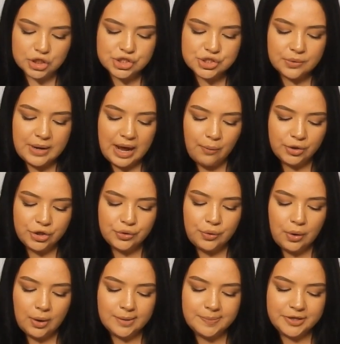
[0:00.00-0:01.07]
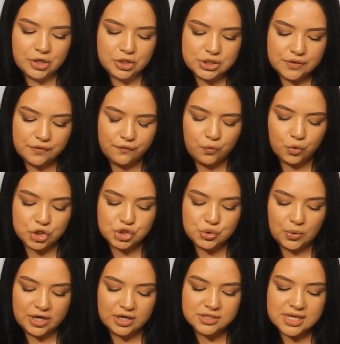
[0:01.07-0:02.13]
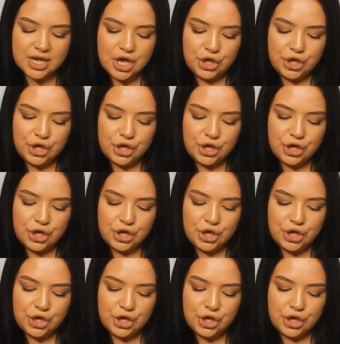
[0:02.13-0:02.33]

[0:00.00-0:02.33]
So now when you go up here to the 4 squares,